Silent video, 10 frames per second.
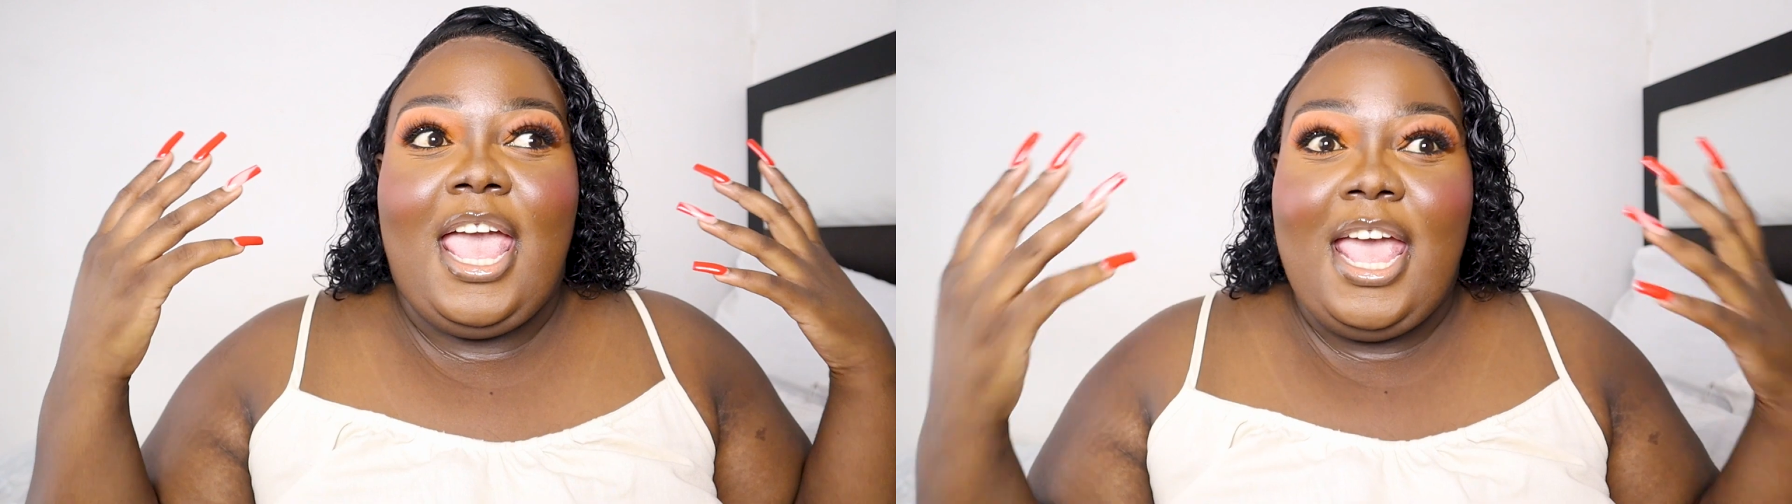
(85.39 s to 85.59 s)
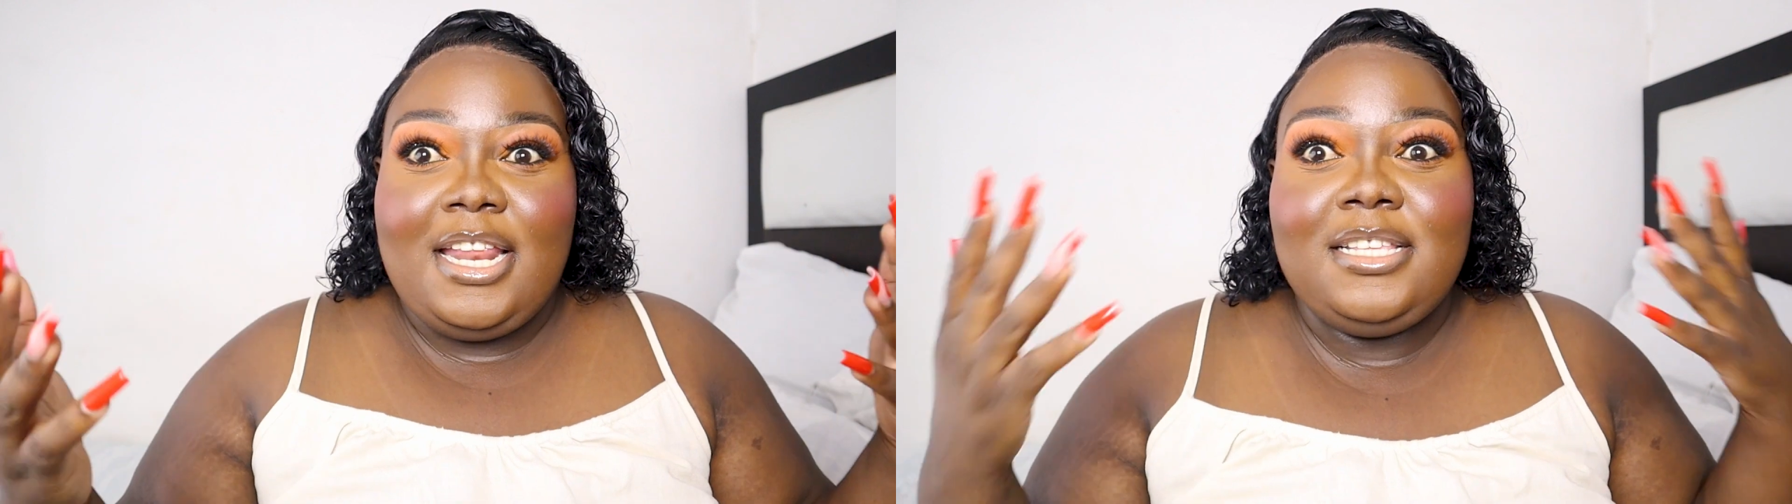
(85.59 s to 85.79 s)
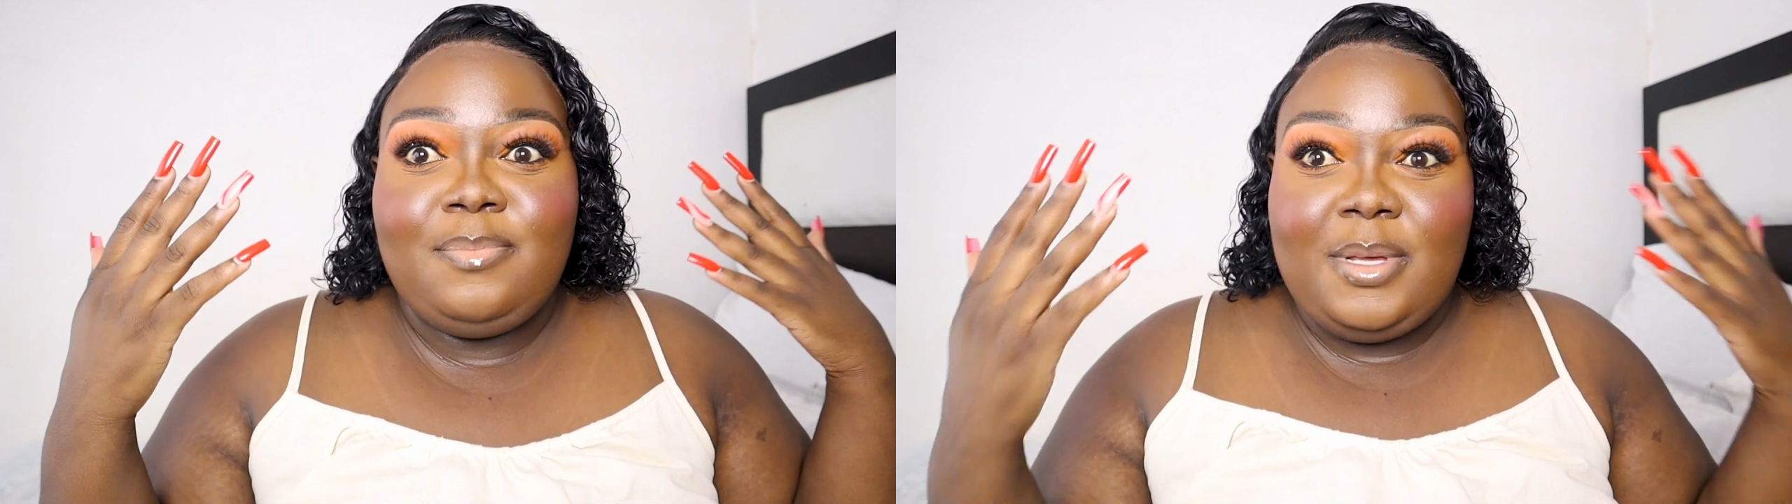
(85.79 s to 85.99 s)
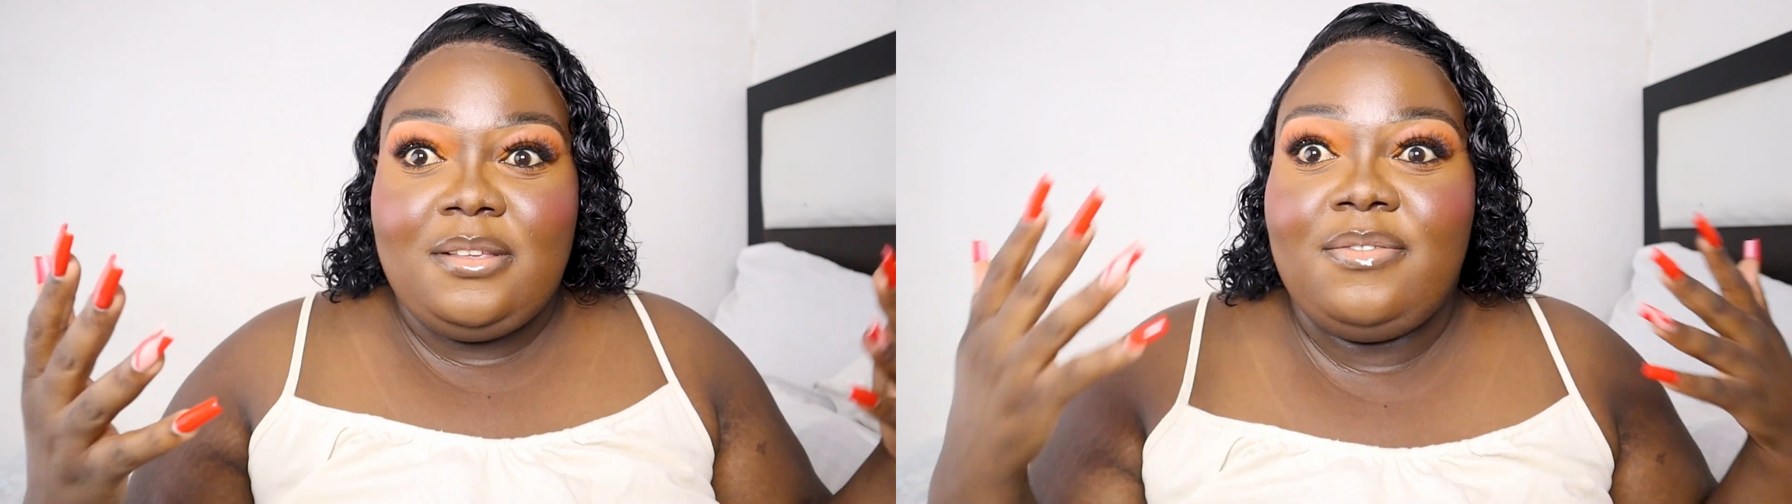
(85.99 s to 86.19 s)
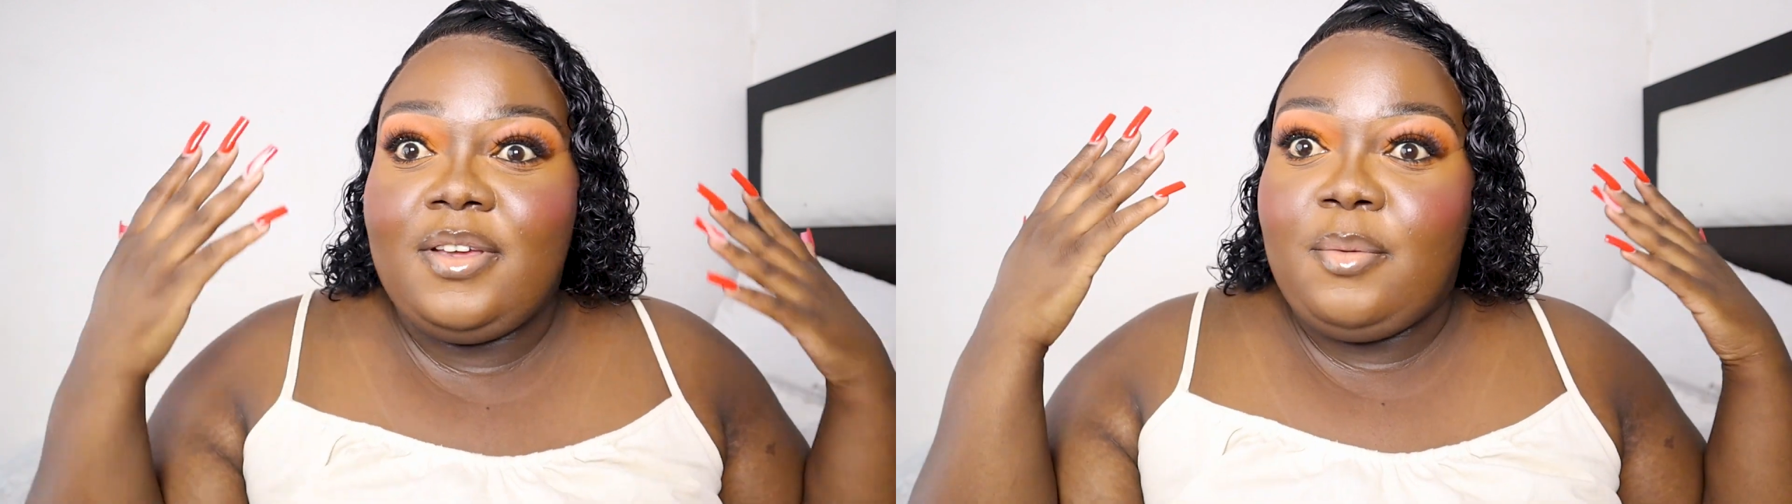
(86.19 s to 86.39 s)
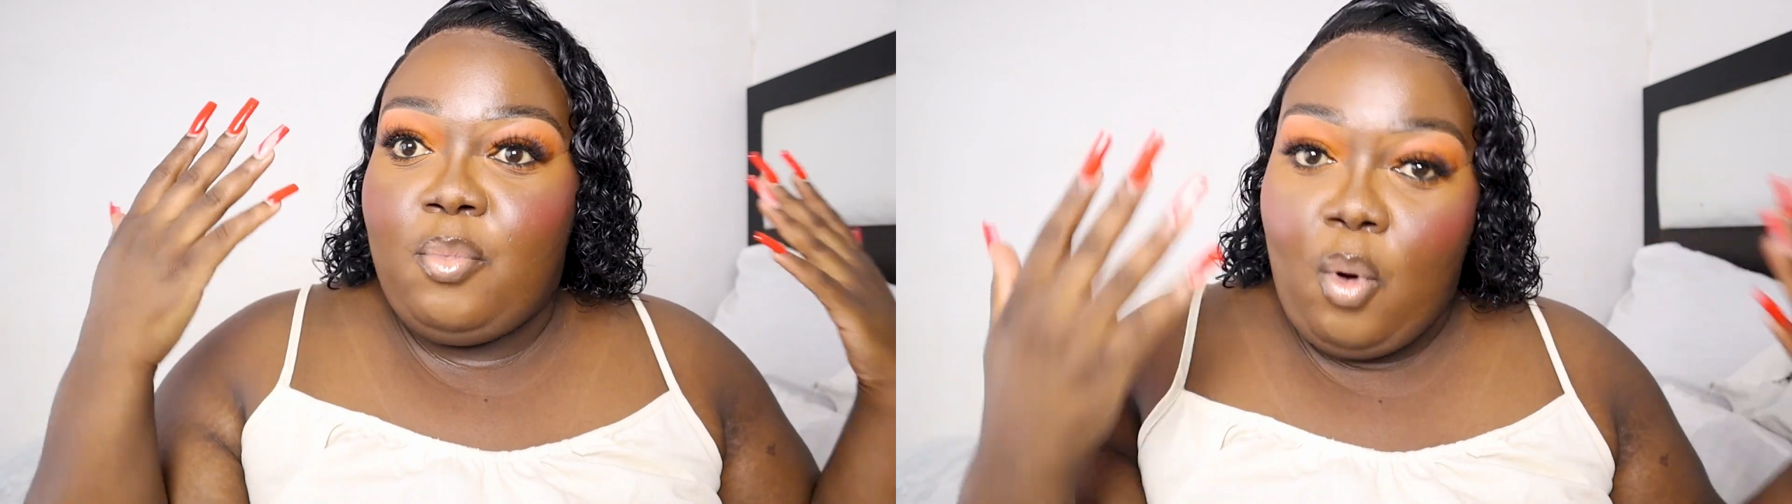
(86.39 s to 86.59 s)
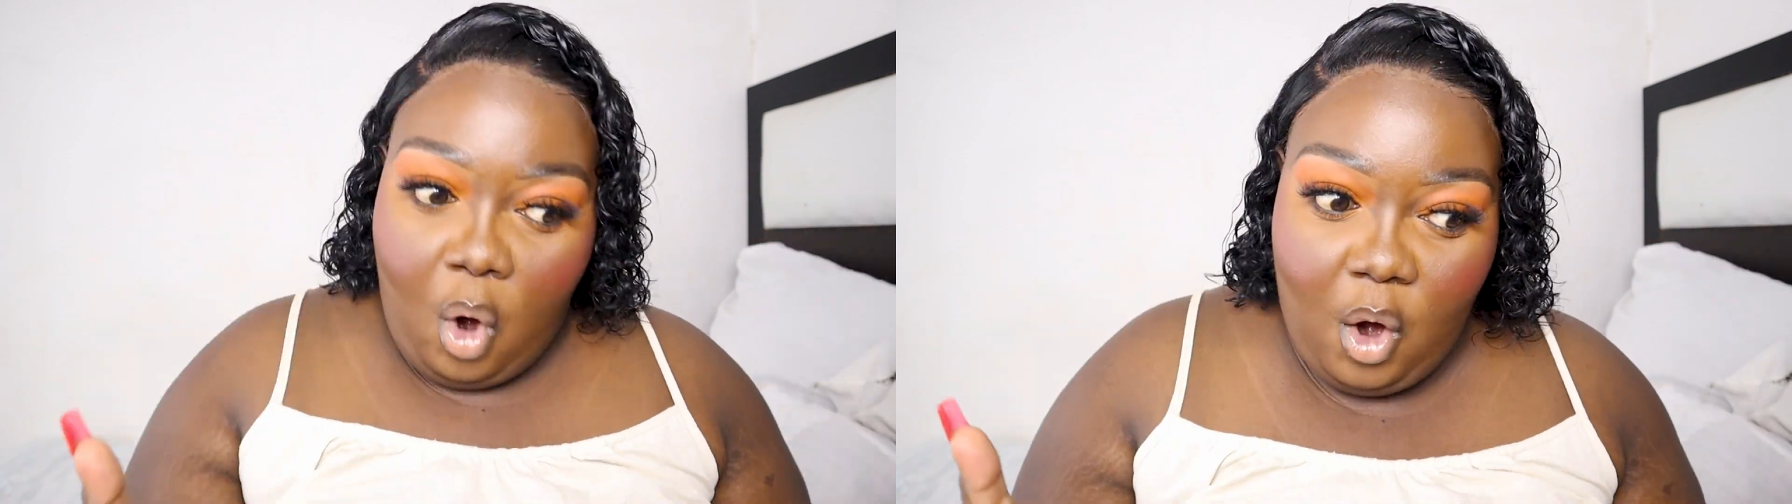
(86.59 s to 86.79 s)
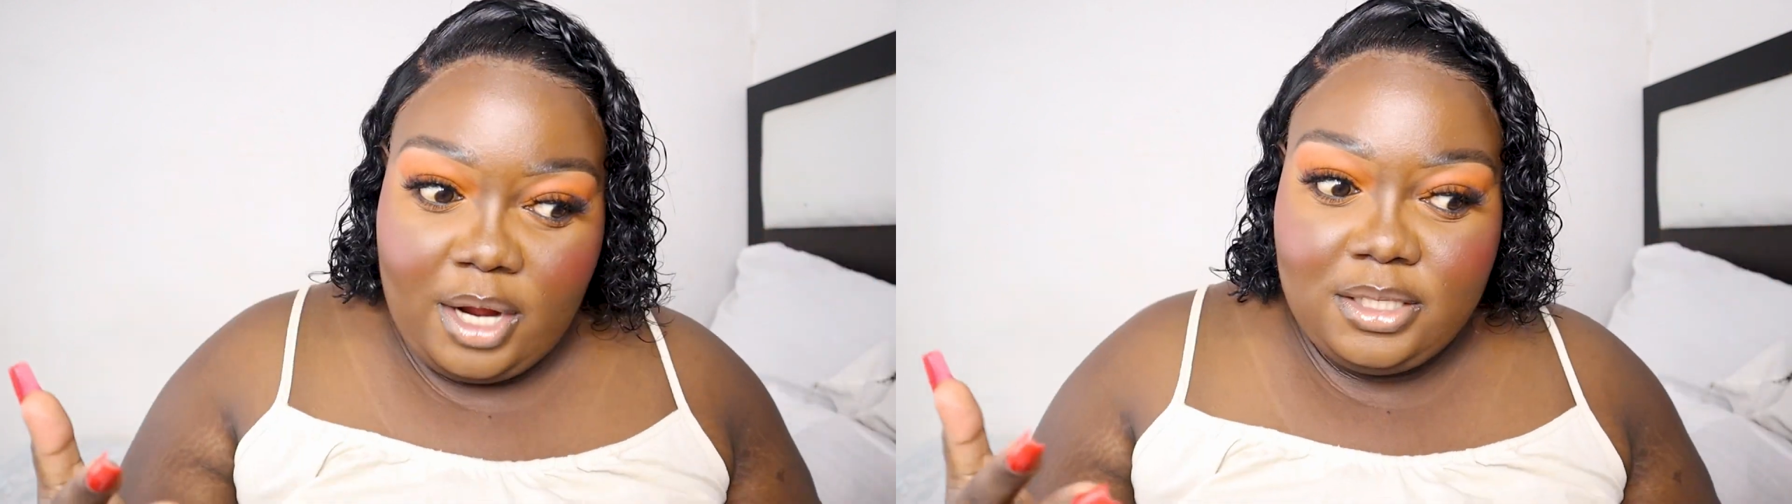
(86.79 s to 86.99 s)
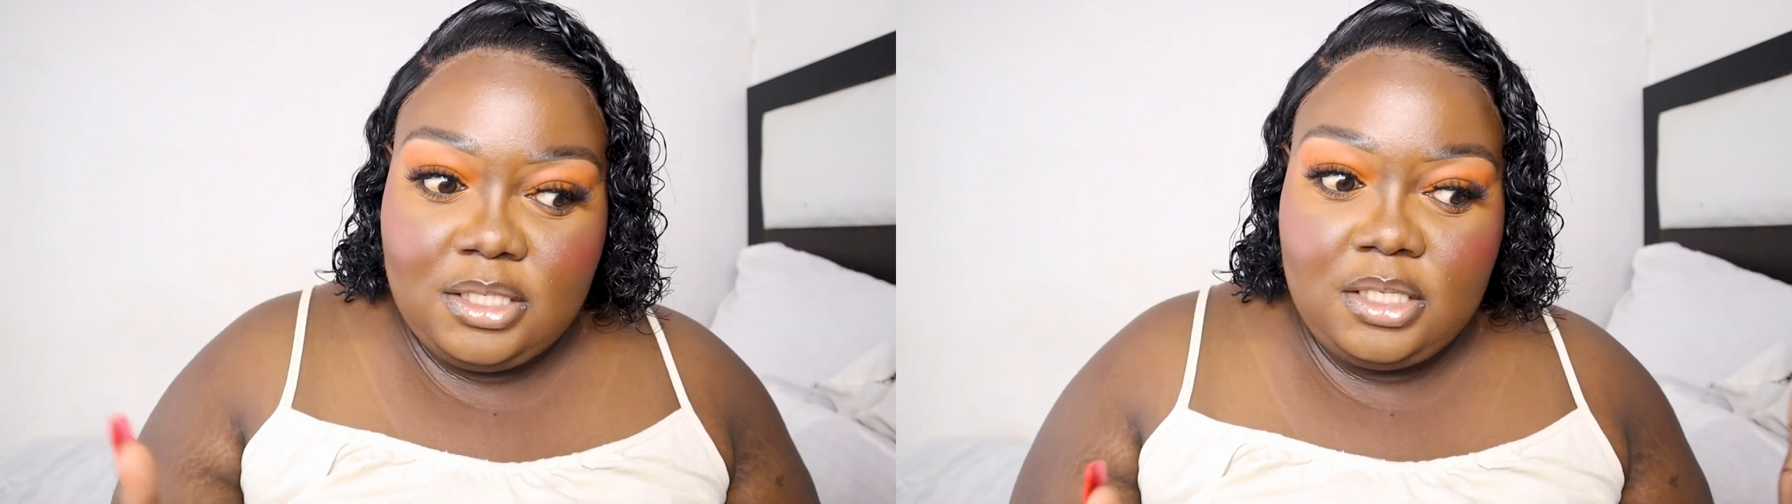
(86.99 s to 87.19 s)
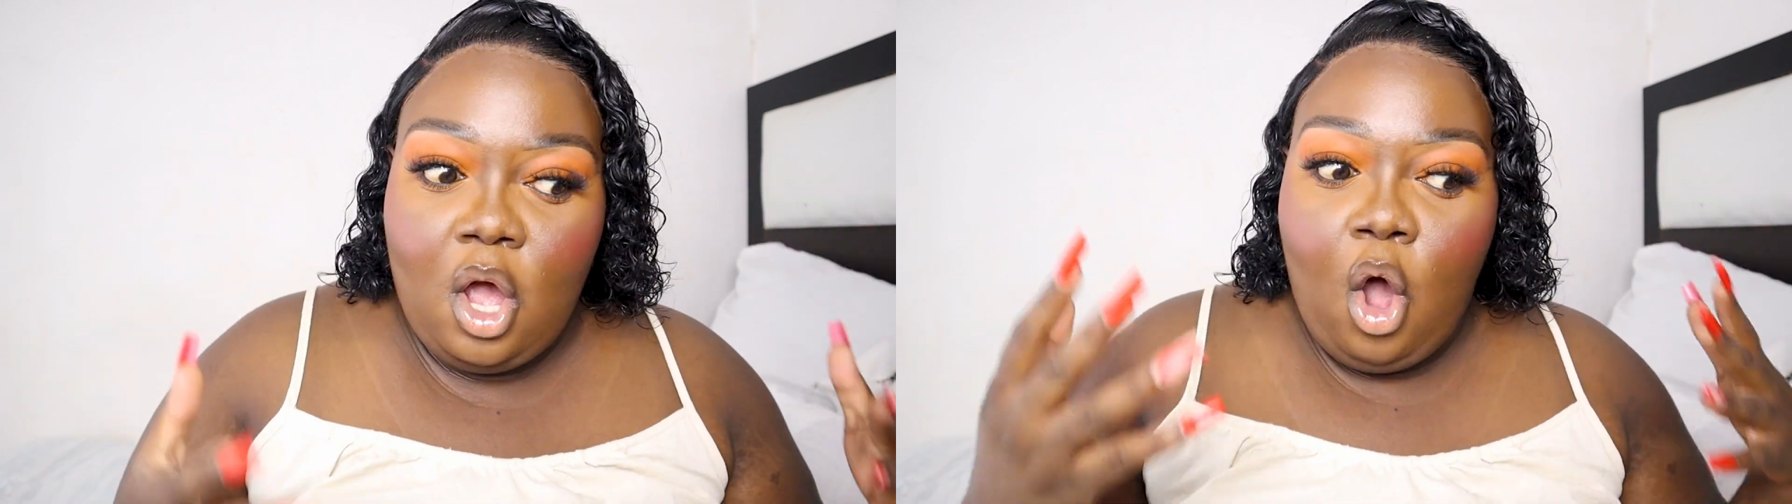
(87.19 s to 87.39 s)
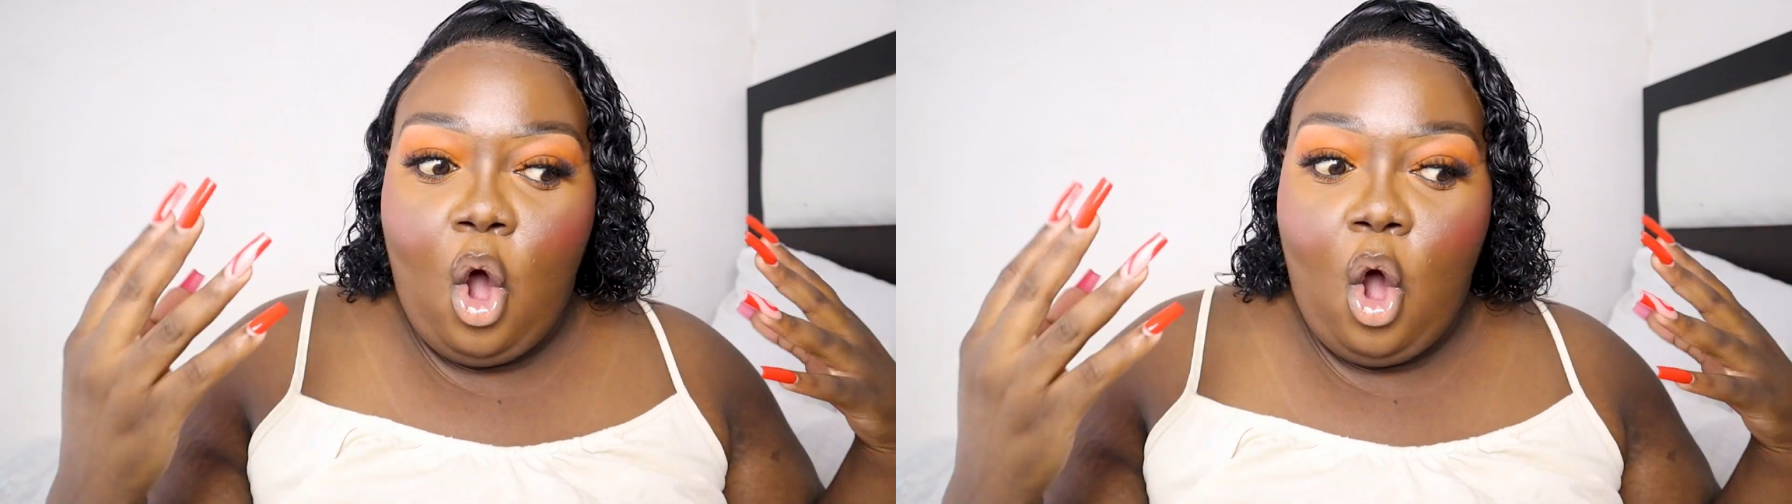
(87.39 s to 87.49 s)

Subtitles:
at a specific point